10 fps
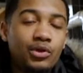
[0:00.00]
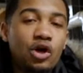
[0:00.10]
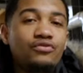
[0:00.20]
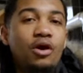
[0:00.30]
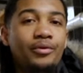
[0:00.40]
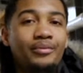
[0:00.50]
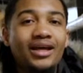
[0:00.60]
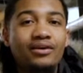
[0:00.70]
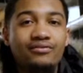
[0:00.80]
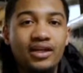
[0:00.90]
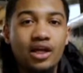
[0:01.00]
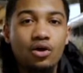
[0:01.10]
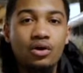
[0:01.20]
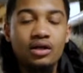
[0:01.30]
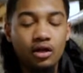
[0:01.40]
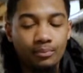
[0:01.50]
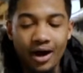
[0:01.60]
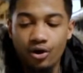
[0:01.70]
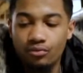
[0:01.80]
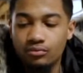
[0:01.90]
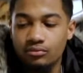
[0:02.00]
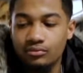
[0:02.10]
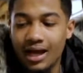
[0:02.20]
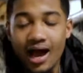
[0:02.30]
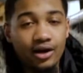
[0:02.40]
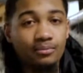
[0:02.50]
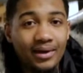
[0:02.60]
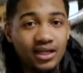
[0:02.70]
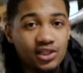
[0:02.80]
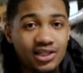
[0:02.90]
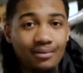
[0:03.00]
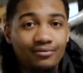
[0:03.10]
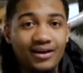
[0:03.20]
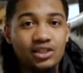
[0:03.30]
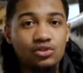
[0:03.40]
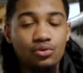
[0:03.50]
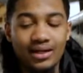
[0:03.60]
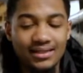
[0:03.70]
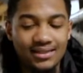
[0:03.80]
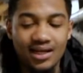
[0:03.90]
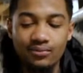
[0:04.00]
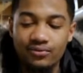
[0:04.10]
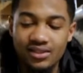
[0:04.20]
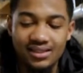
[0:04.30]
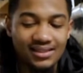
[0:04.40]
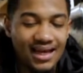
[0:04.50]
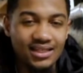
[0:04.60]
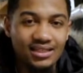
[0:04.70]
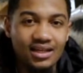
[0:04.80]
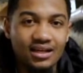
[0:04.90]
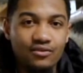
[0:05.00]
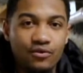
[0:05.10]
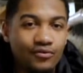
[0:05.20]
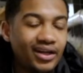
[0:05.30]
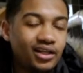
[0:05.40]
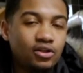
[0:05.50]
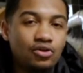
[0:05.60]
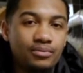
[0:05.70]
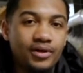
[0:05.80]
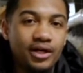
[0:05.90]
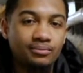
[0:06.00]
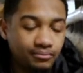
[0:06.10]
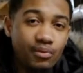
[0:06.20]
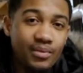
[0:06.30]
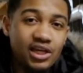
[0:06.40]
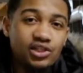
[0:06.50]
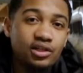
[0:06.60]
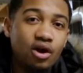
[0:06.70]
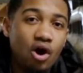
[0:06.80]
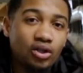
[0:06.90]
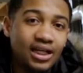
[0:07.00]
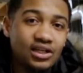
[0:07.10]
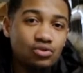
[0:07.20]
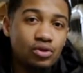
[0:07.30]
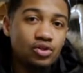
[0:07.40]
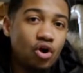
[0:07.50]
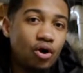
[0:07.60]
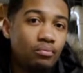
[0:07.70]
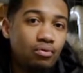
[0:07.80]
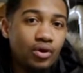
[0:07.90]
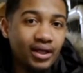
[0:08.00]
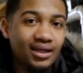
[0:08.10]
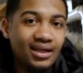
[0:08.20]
me know if you want me to make a video about how to make a Shopify store that's set up for success for running a clothing brand. But make sure your online store is on point,